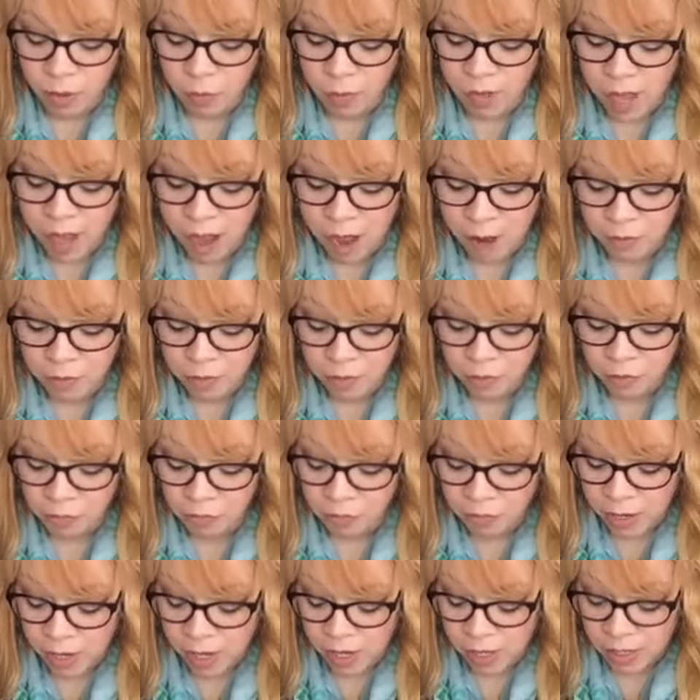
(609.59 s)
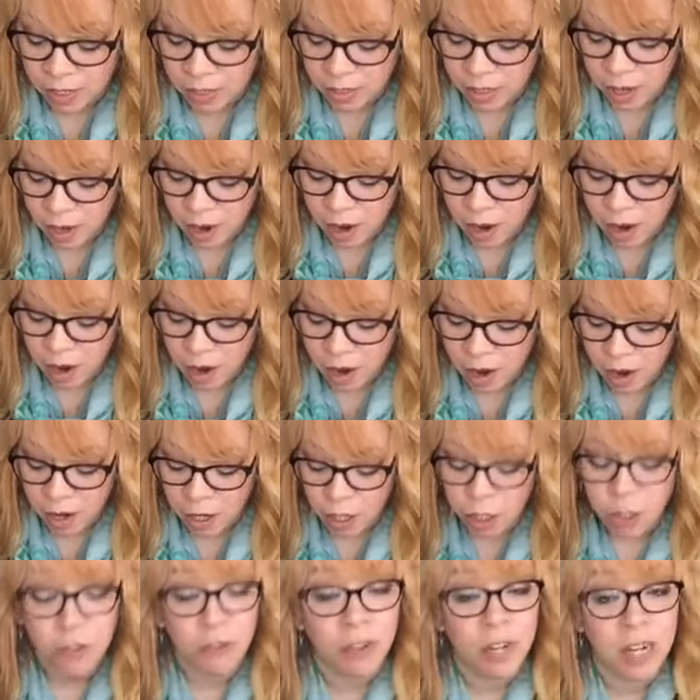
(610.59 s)
we have to fuzz
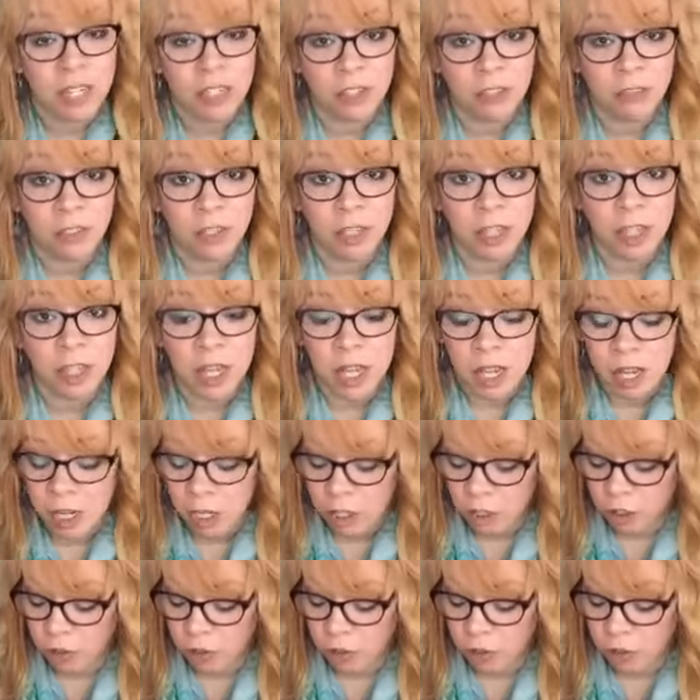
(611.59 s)
our transfers